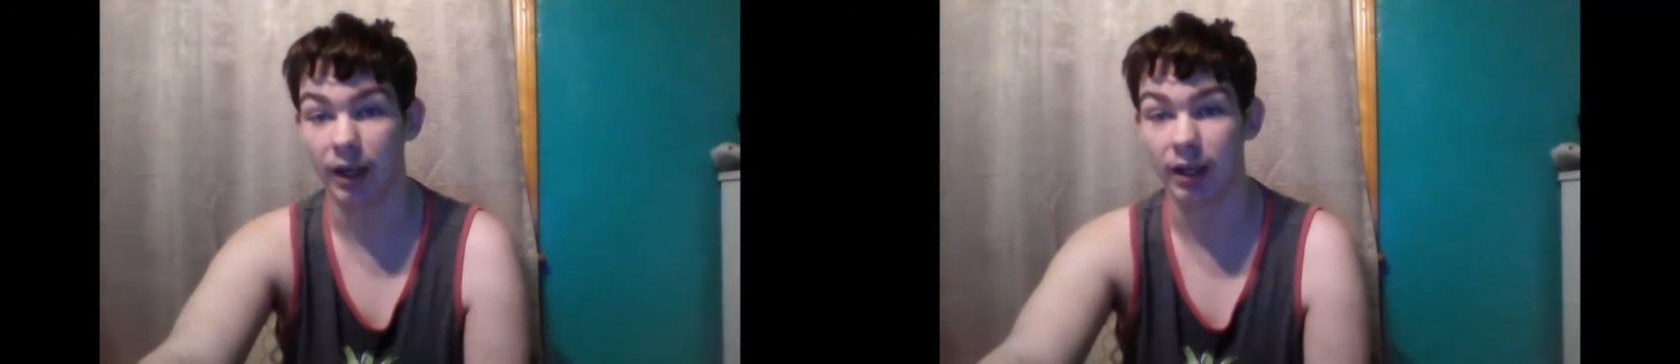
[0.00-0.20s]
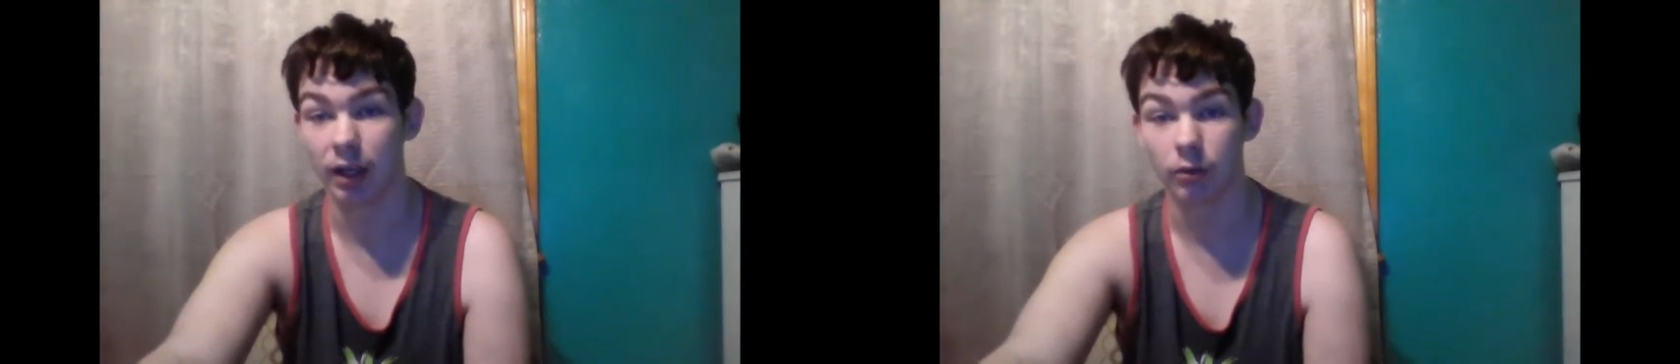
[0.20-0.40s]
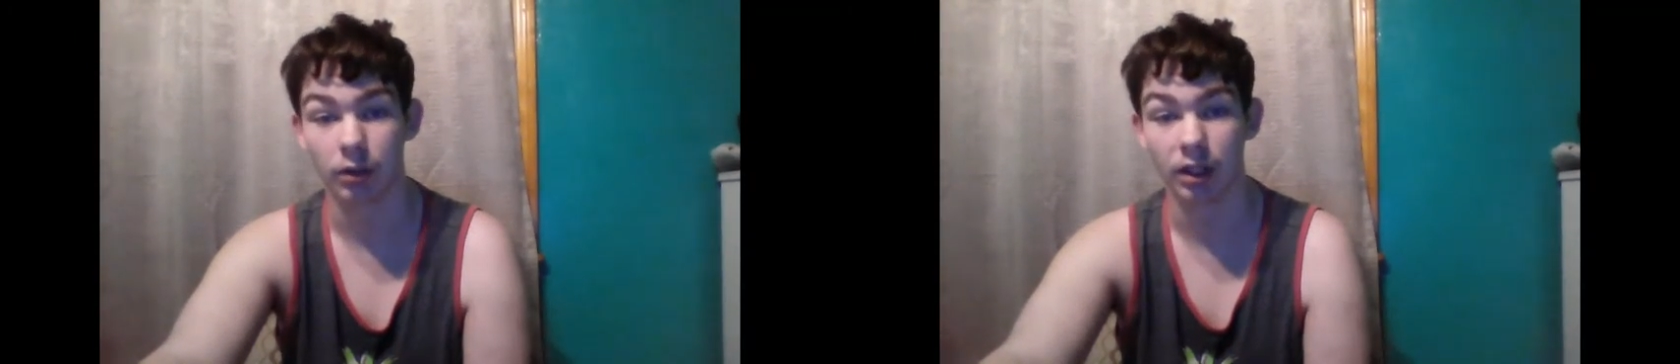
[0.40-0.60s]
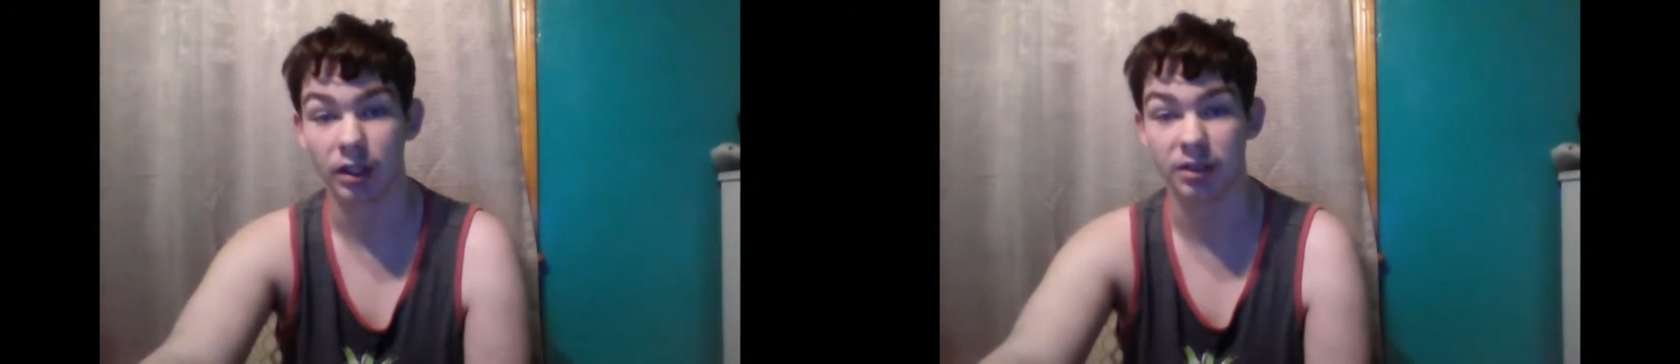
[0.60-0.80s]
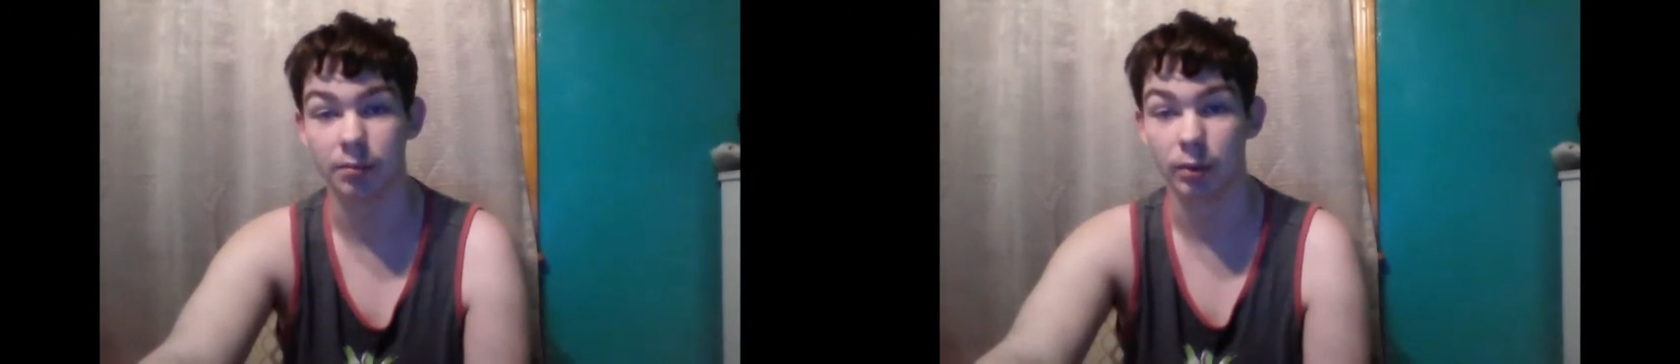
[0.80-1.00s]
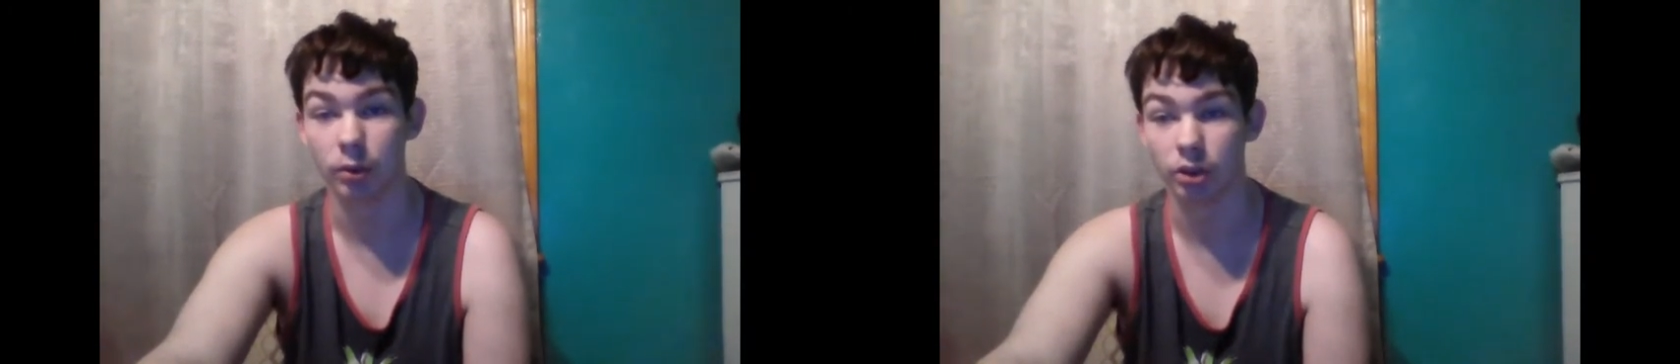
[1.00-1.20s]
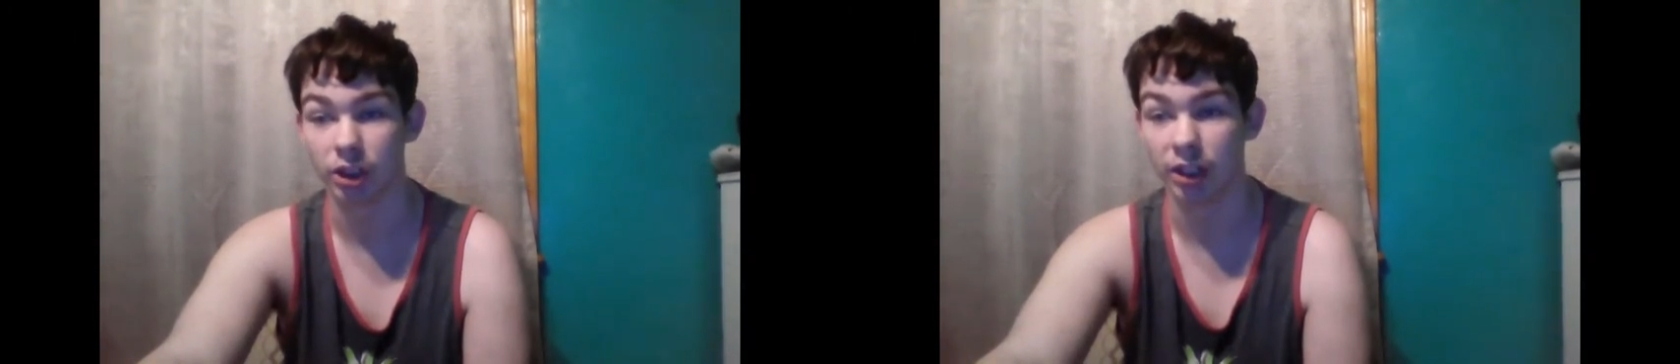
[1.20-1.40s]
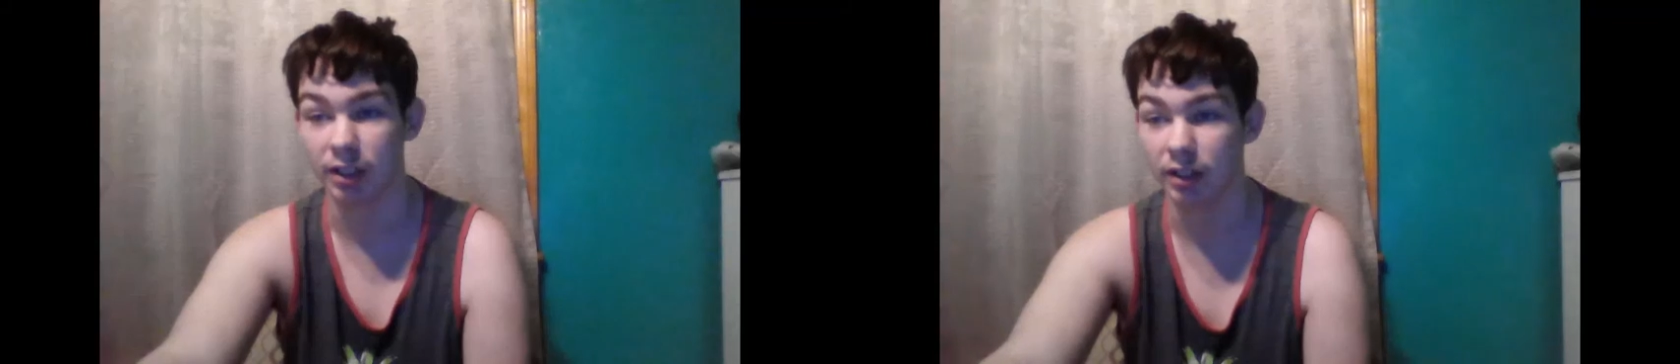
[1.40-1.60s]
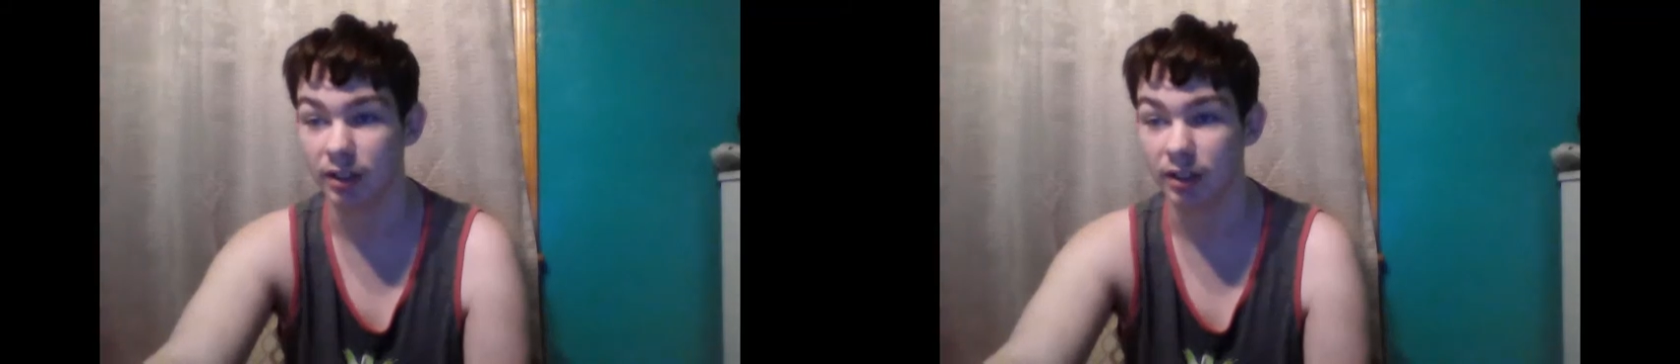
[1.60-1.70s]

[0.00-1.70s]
I got rid of this bullshit.